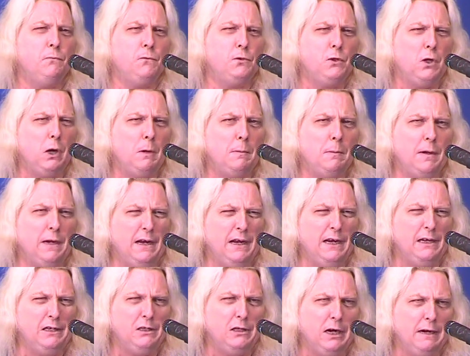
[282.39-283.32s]
Karma
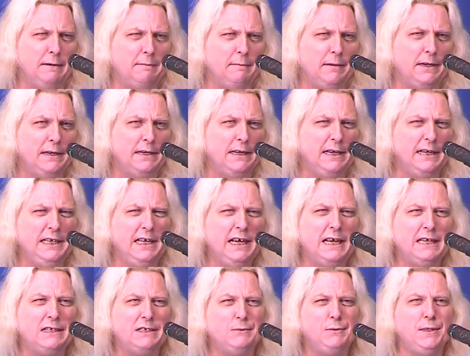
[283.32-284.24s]
and Dogma.
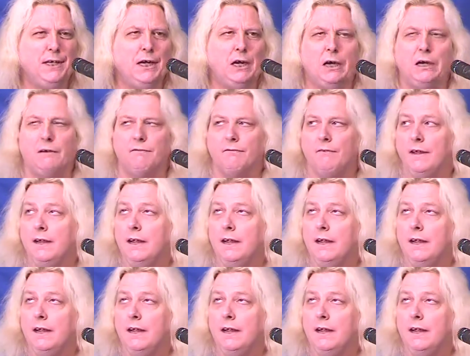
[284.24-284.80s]
Yes, we are.